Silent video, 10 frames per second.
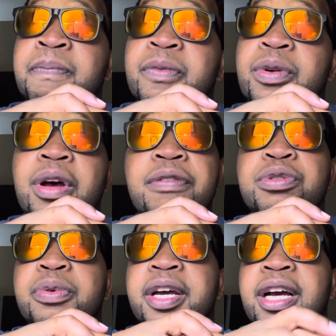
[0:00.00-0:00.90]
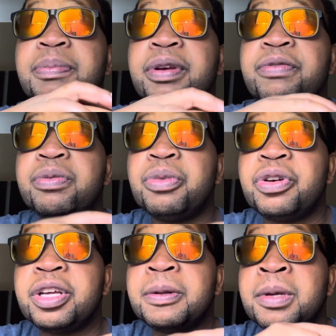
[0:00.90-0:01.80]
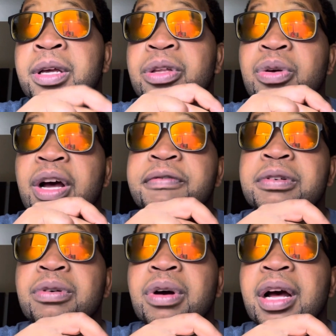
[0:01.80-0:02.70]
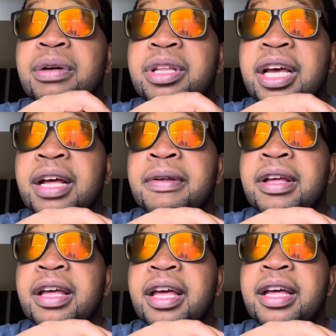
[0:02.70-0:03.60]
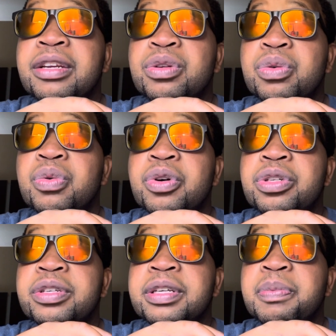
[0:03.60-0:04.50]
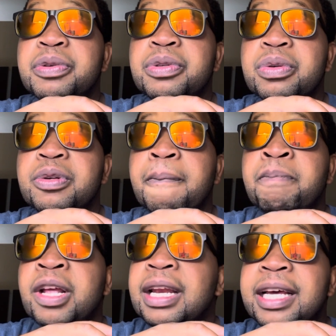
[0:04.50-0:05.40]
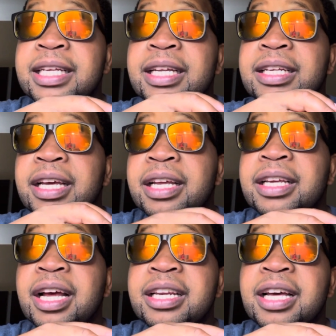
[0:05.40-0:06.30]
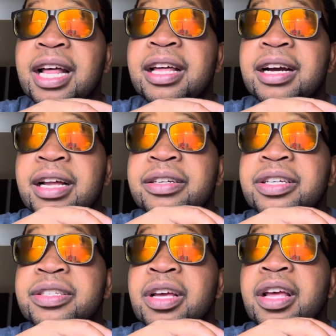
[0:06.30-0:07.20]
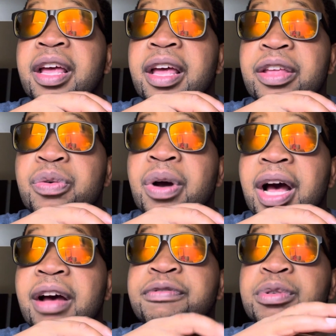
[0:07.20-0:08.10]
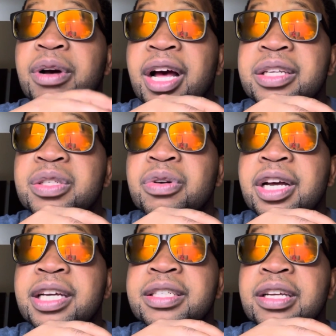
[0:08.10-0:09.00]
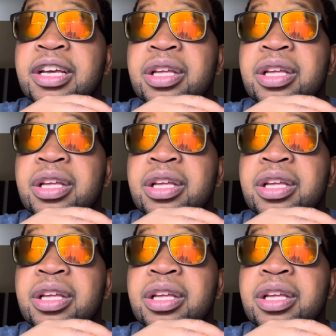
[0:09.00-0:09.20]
You have to wake up every morning. You have to go out there and do what you're supposed to do. Like in Kenya and other countries, you have to hustle, guys.